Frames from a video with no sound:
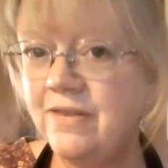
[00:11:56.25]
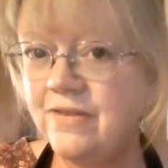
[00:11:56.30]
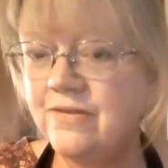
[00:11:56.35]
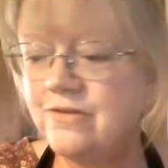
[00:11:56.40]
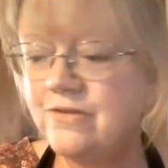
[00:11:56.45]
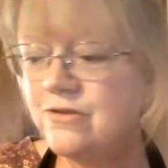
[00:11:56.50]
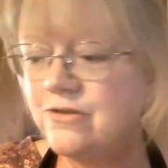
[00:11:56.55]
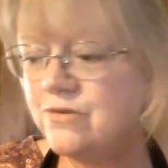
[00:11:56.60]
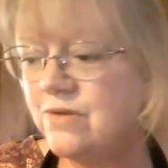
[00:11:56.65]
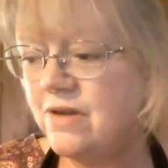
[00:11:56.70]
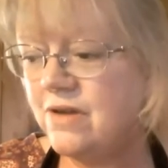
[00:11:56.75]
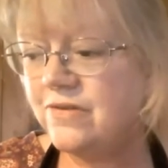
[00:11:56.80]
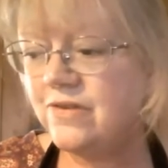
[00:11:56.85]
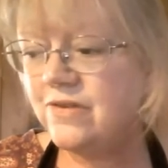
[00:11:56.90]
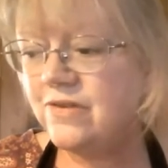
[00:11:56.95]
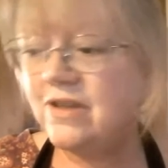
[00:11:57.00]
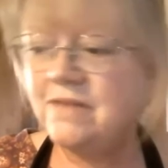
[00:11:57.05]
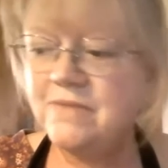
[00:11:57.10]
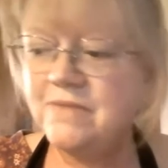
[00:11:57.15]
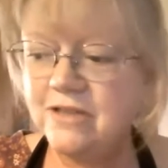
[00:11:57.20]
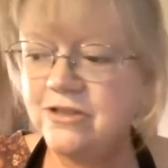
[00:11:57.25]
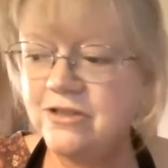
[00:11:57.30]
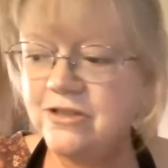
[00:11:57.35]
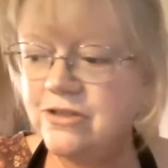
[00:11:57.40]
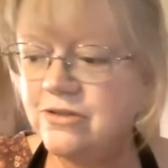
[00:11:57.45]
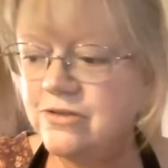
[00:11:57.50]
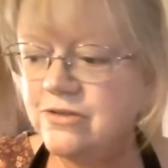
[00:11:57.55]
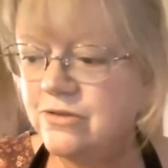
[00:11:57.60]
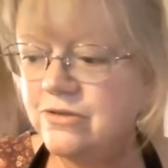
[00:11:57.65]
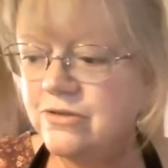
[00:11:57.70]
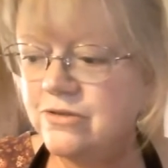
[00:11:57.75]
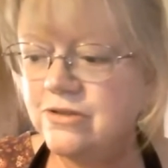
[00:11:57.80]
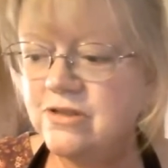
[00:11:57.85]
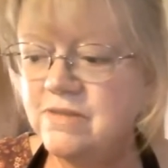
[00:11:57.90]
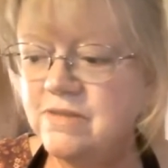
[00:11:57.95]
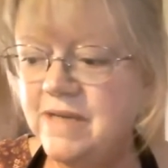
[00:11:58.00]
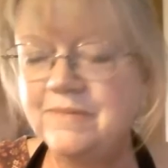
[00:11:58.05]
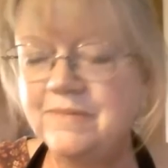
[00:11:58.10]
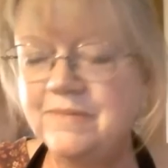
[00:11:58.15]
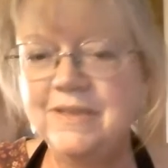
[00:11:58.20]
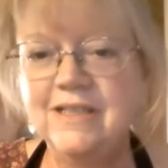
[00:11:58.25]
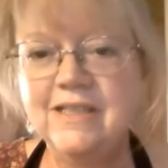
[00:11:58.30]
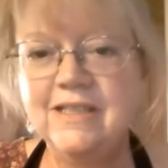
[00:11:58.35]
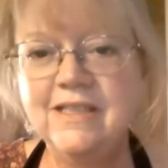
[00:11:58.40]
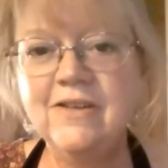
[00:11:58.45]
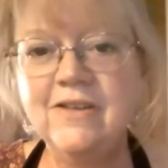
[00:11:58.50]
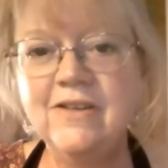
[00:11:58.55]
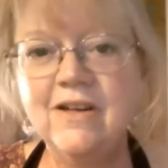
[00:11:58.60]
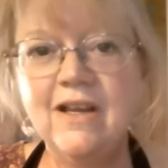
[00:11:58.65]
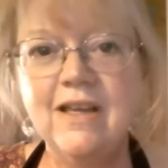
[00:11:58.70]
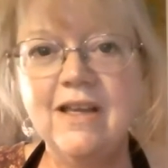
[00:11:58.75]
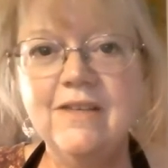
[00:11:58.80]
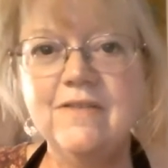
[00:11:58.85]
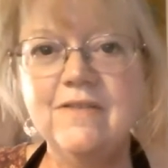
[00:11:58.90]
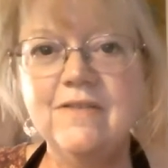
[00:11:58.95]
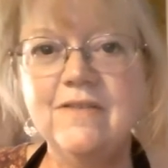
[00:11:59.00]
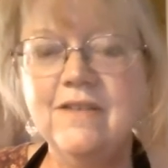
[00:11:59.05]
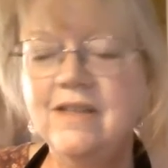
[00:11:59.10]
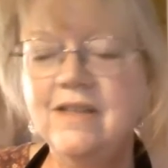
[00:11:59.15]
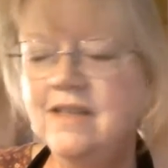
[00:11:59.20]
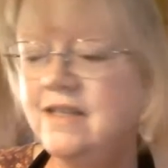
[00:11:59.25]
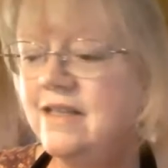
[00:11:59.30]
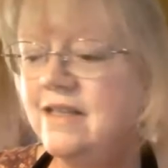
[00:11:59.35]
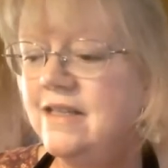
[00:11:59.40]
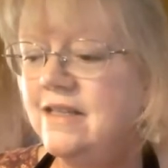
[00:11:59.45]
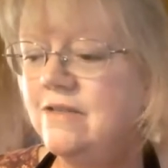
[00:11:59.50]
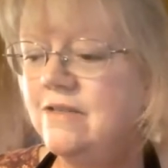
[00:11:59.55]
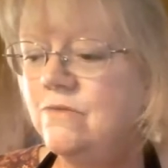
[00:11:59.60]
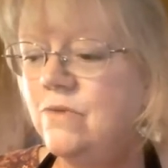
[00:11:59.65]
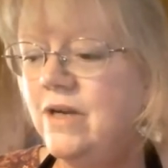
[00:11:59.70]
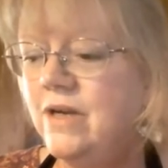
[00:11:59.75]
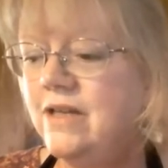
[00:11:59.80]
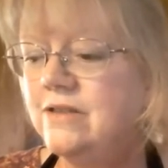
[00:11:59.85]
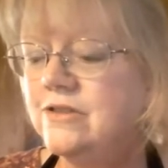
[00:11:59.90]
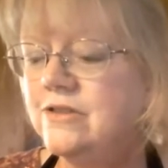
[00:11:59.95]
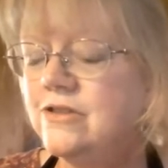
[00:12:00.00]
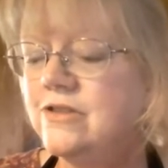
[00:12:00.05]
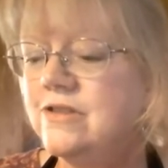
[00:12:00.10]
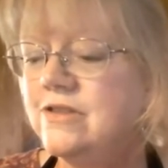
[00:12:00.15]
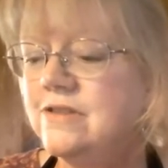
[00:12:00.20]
Truff, I'm not so sure about, but Hiraeth in Welsh,